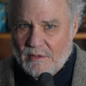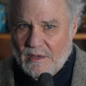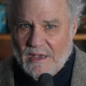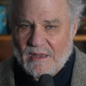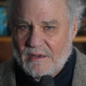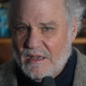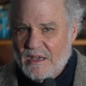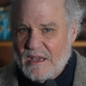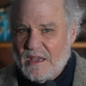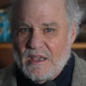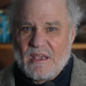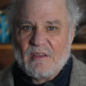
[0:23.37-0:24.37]
And
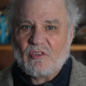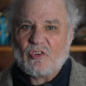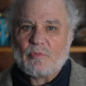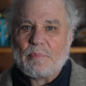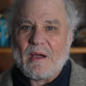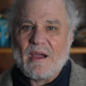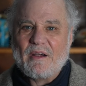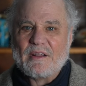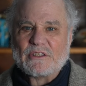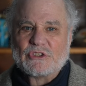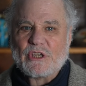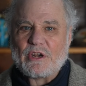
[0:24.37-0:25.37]
he inspired
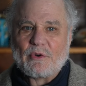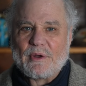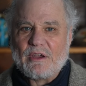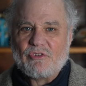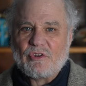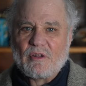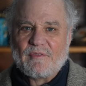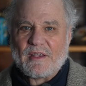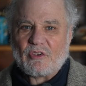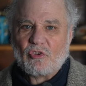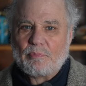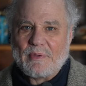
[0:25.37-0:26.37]
a generation of
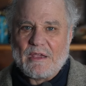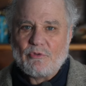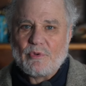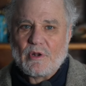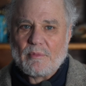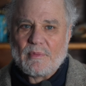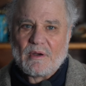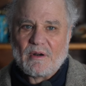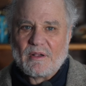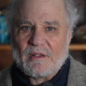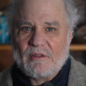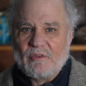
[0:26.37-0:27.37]
expatriate
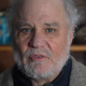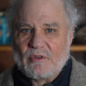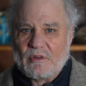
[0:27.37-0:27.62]
Americans,